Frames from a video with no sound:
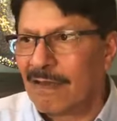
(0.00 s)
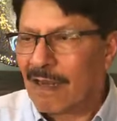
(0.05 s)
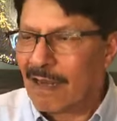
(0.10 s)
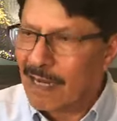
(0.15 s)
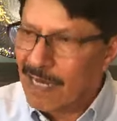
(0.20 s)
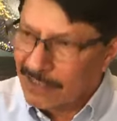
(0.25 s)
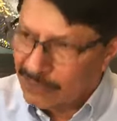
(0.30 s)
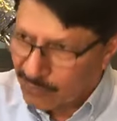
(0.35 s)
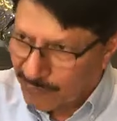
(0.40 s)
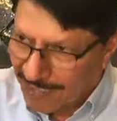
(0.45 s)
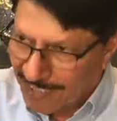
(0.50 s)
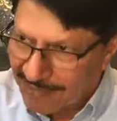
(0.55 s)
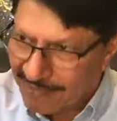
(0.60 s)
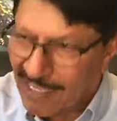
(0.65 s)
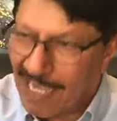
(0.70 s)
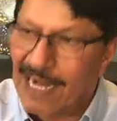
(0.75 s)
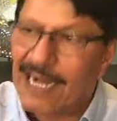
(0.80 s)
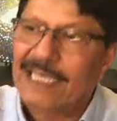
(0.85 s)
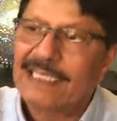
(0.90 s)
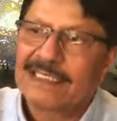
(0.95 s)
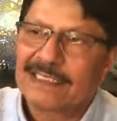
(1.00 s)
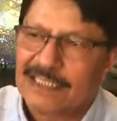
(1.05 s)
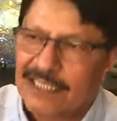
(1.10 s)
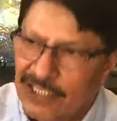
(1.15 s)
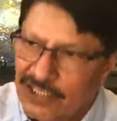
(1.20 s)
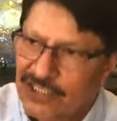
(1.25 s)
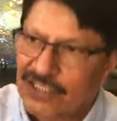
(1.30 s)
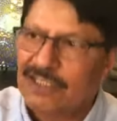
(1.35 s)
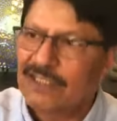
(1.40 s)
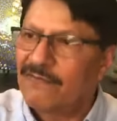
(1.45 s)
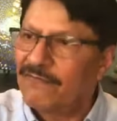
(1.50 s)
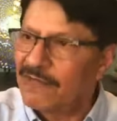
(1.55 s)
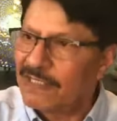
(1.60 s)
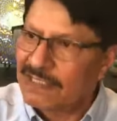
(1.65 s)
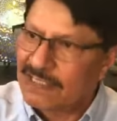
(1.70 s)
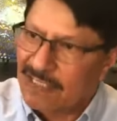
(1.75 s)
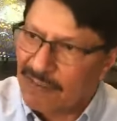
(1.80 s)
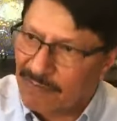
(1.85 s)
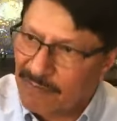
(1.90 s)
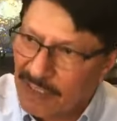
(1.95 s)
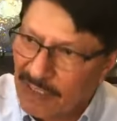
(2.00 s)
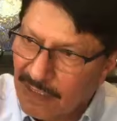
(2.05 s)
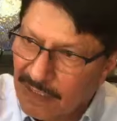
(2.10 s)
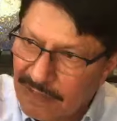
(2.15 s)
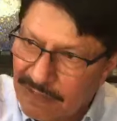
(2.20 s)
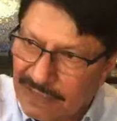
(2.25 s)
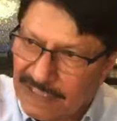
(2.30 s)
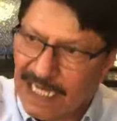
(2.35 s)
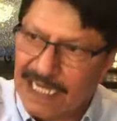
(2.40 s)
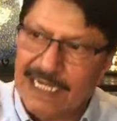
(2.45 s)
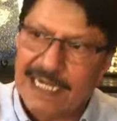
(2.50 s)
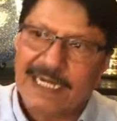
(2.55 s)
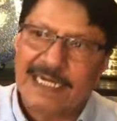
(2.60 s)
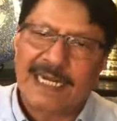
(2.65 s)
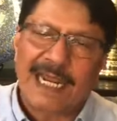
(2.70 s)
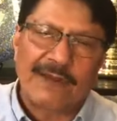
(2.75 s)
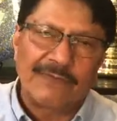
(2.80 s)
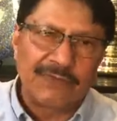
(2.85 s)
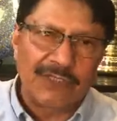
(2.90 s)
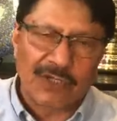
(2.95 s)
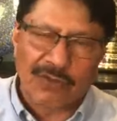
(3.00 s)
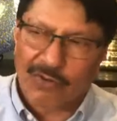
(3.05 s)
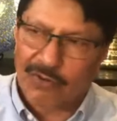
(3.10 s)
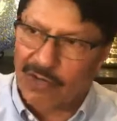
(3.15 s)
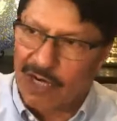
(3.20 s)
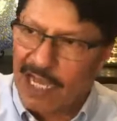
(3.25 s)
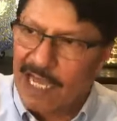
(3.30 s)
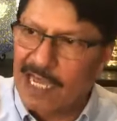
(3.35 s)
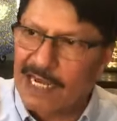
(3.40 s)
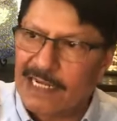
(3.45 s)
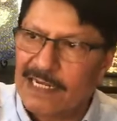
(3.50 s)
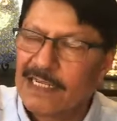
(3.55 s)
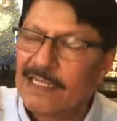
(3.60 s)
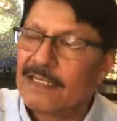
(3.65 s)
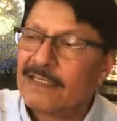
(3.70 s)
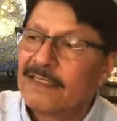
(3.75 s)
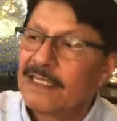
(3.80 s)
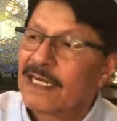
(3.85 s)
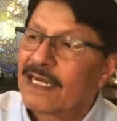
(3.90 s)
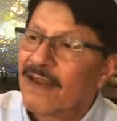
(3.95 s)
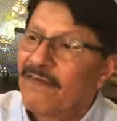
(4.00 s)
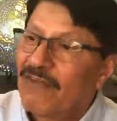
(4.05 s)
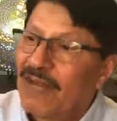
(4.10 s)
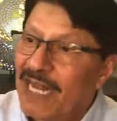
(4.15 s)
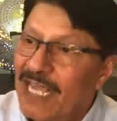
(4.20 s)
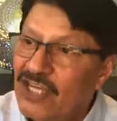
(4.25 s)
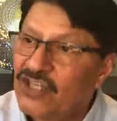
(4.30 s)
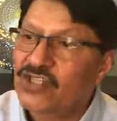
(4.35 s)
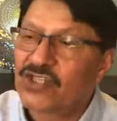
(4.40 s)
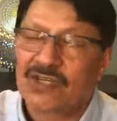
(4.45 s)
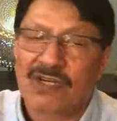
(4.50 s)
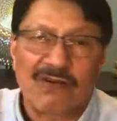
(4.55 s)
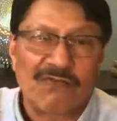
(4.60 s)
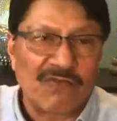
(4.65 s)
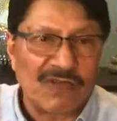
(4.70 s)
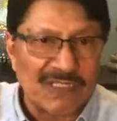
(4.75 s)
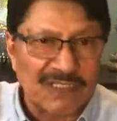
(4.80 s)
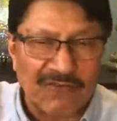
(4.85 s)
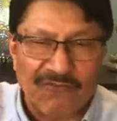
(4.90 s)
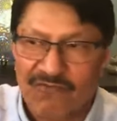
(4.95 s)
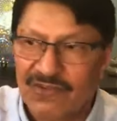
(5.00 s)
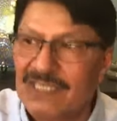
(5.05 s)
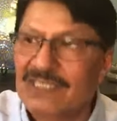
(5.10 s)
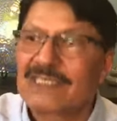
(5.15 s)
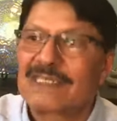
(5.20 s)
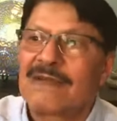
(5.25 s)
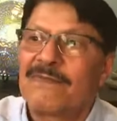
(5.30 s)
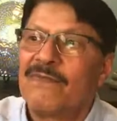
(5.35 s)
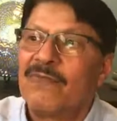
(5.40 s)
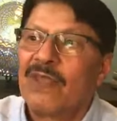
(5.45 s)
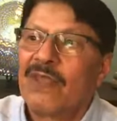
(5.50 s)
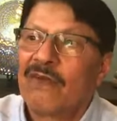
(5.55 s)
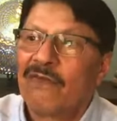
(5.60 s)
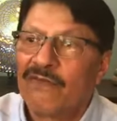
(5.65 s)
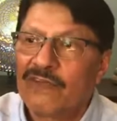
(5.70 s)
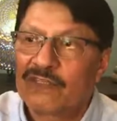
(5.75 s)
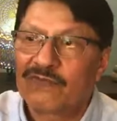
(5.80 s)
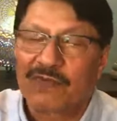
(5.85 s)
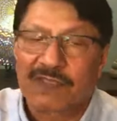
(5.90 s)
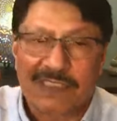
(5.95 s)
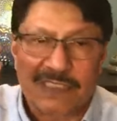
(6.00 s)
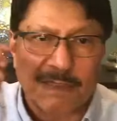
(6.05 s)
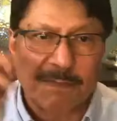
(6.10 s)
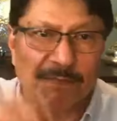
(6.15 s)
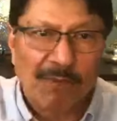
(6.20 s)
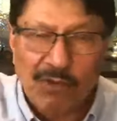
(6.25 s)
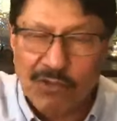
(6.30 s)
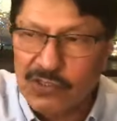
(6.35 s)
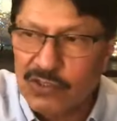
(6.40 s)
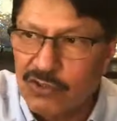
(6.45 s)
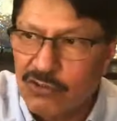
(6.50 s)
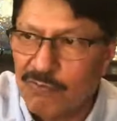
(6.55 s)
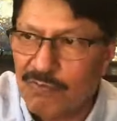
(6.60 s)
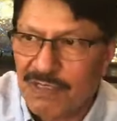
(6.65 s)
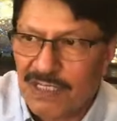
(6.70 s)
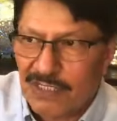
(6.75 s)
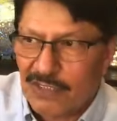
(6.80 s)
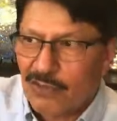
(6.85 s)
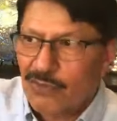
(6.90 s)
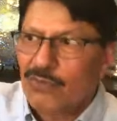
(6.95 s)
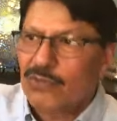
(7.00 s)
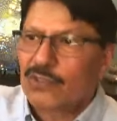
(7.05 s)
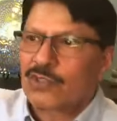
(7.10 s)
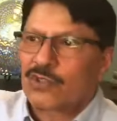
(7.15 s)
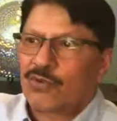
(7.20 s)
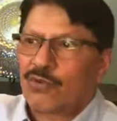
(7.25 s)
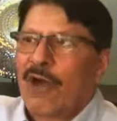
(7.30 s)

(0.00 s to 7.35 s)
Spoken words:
Allah subhanahu wa ta'ala is teaching the wisdom. sending down the Quran. The revelation was the wisdom which was supposed to be used